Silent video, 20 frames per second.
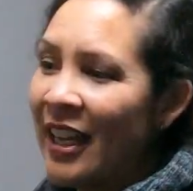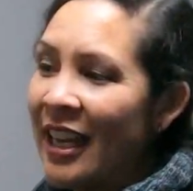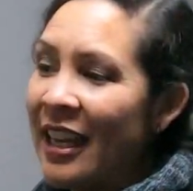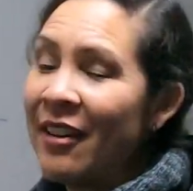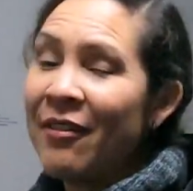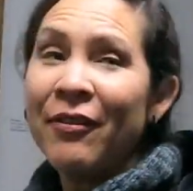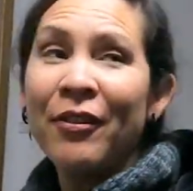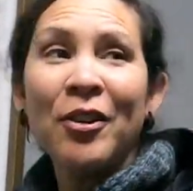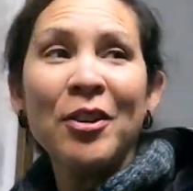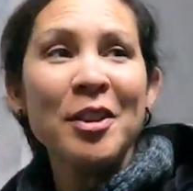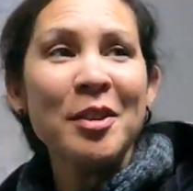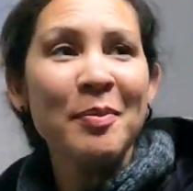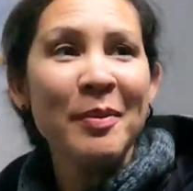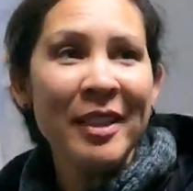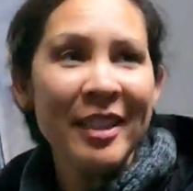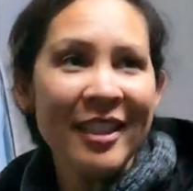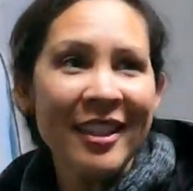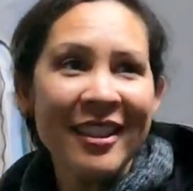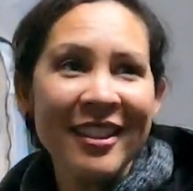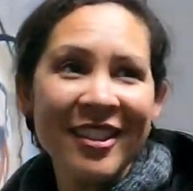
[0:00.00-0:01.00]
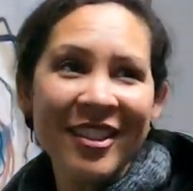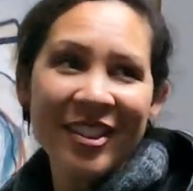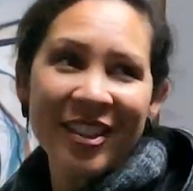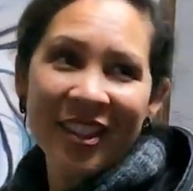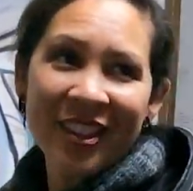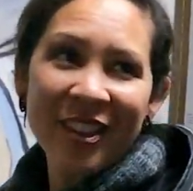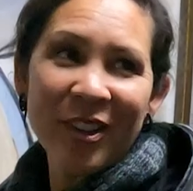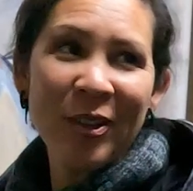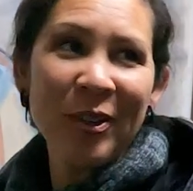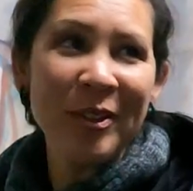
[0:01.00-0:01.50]
It forced me to
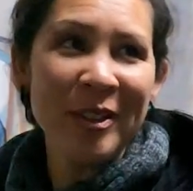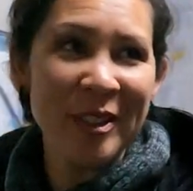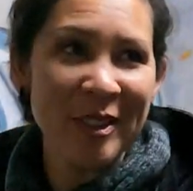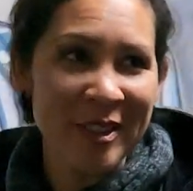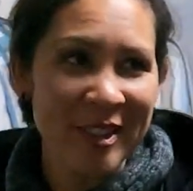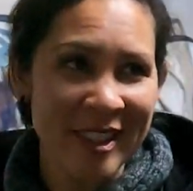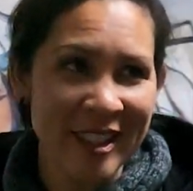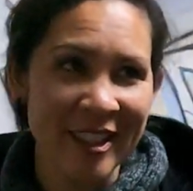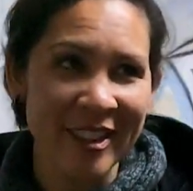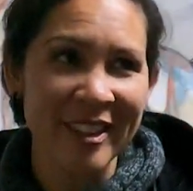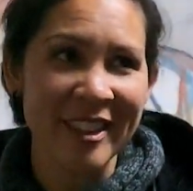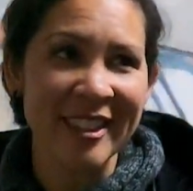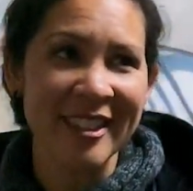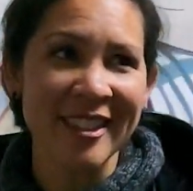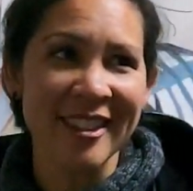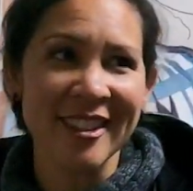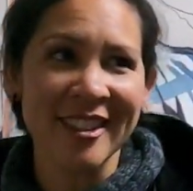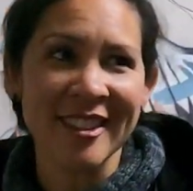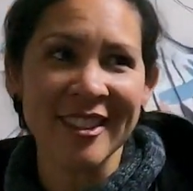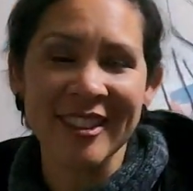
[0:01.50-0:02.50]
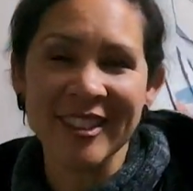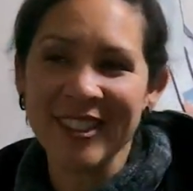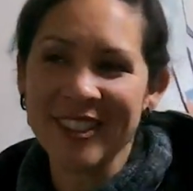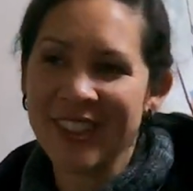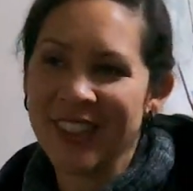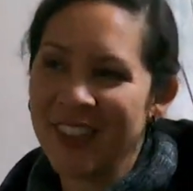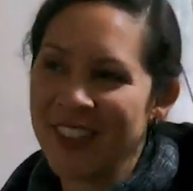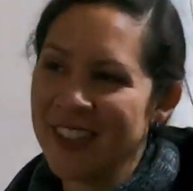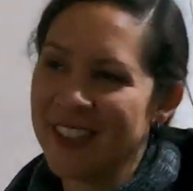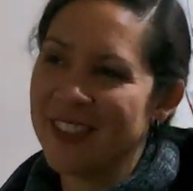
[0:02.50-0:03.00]
start a whole new series
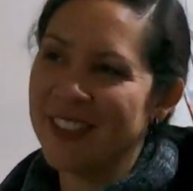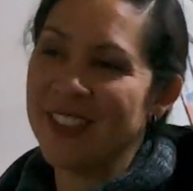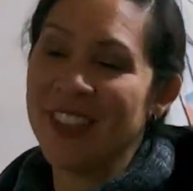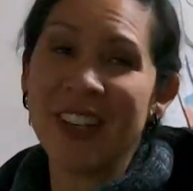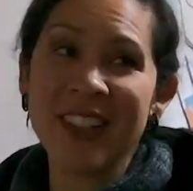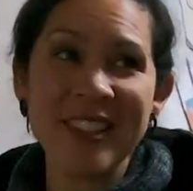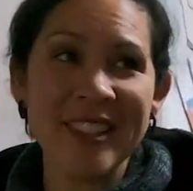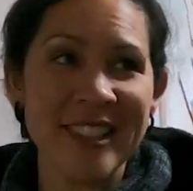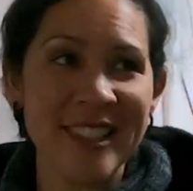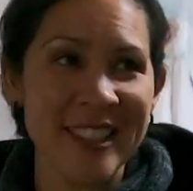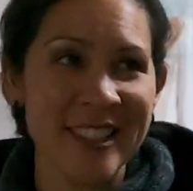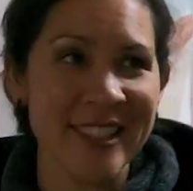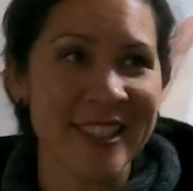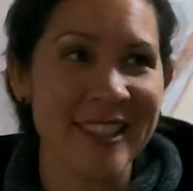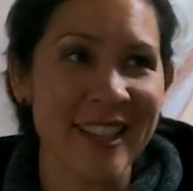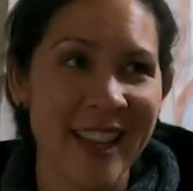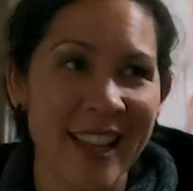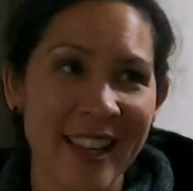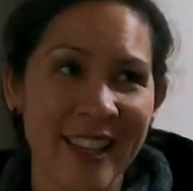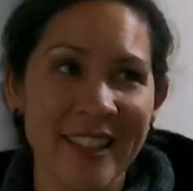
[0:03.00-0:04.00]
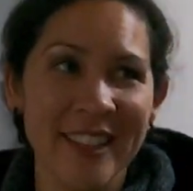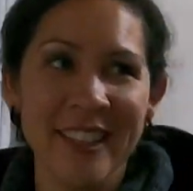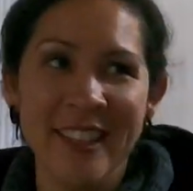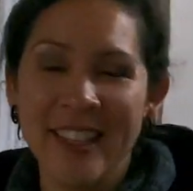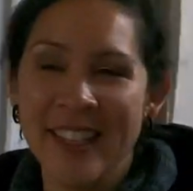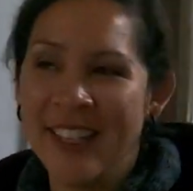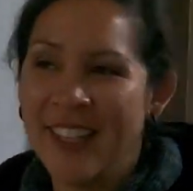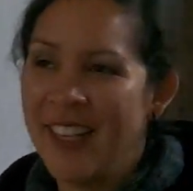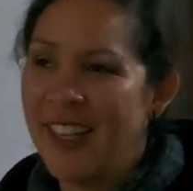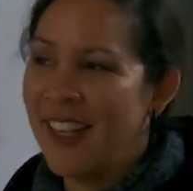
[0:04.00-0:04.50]
called Lost Inside.
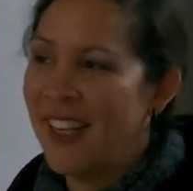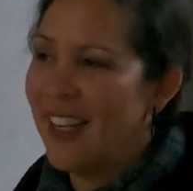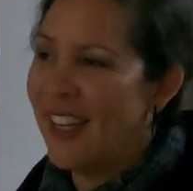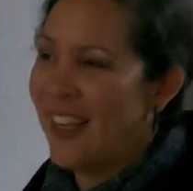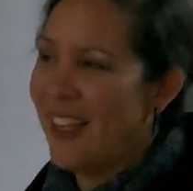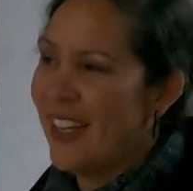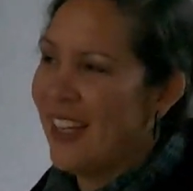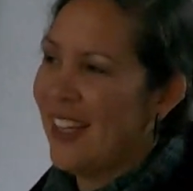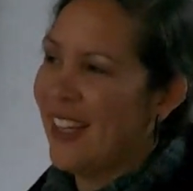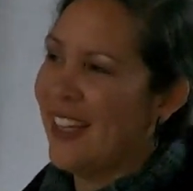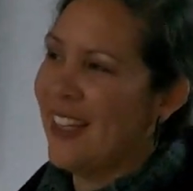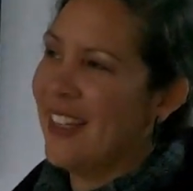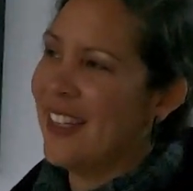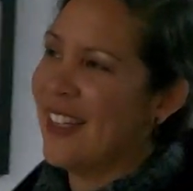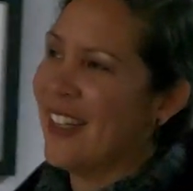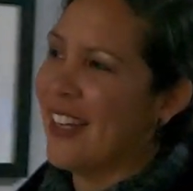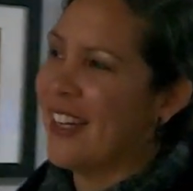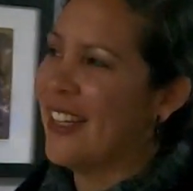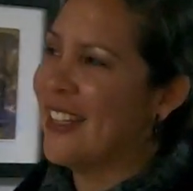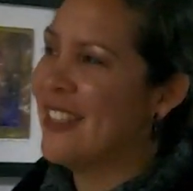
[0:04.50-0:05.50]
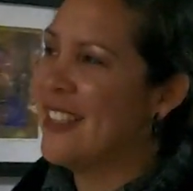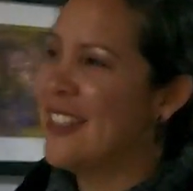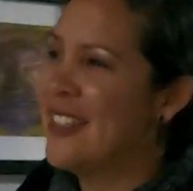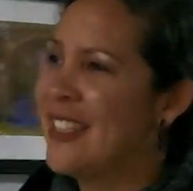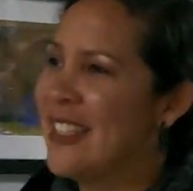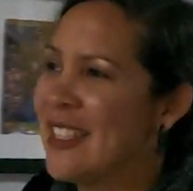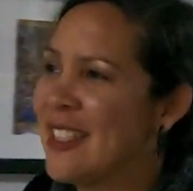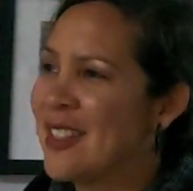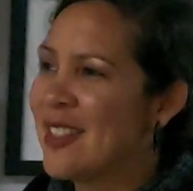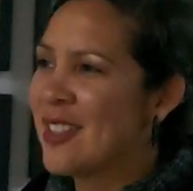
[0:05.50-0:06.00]
And I did
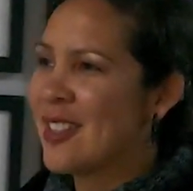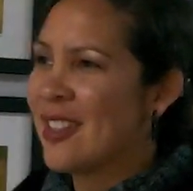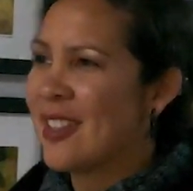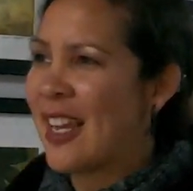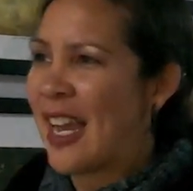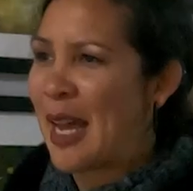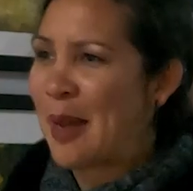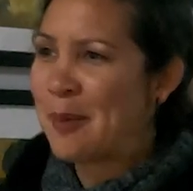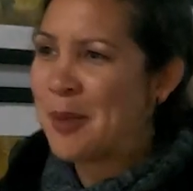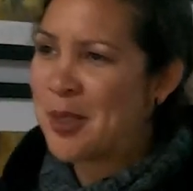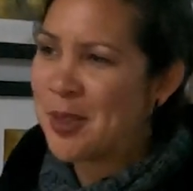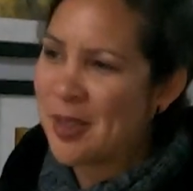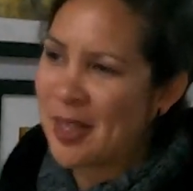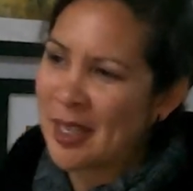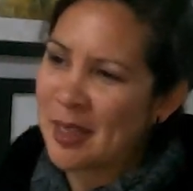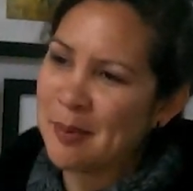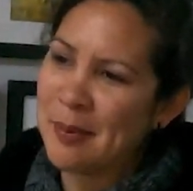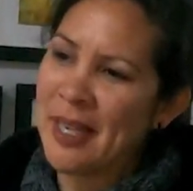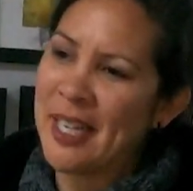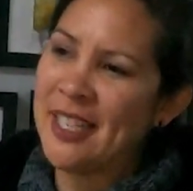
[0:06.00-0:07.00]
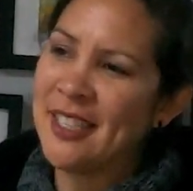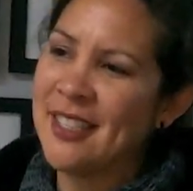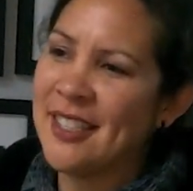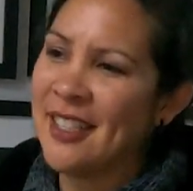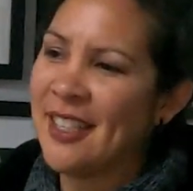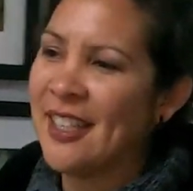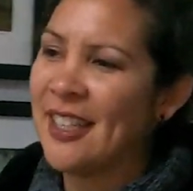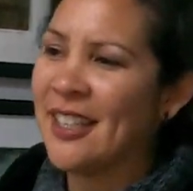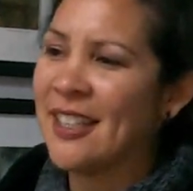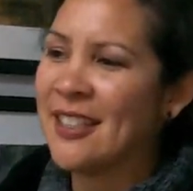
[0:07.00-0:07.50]
these abstract
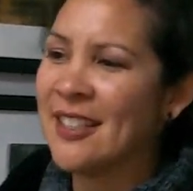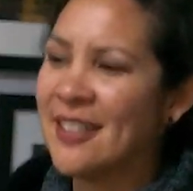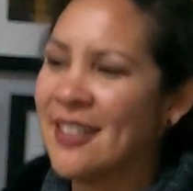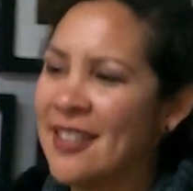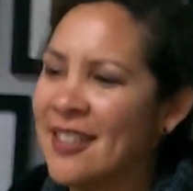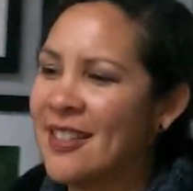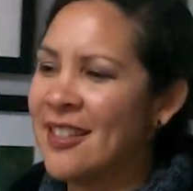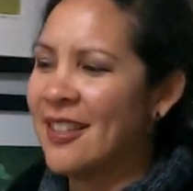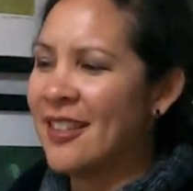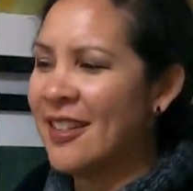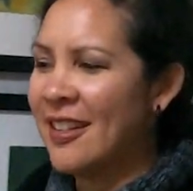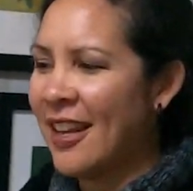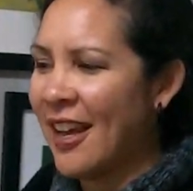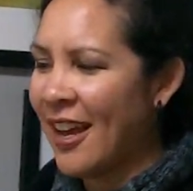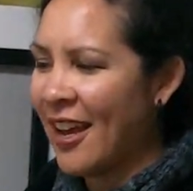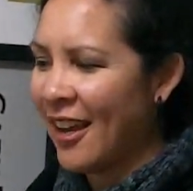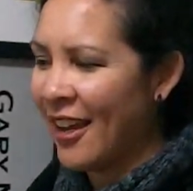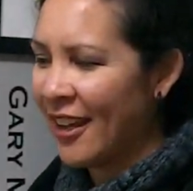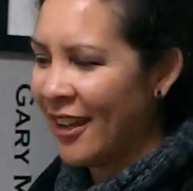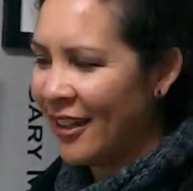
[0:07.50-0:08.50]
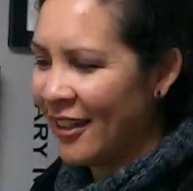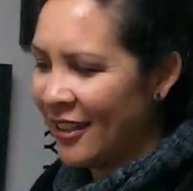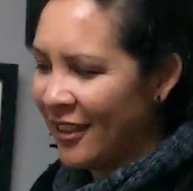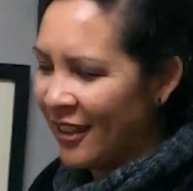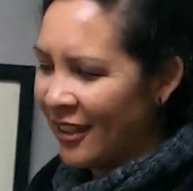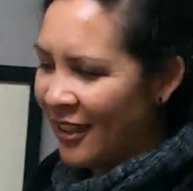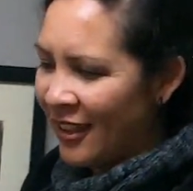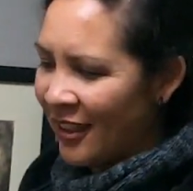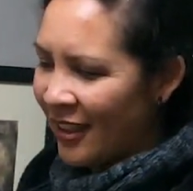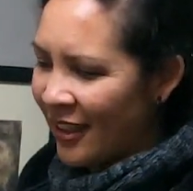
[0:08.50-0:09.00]
paintings that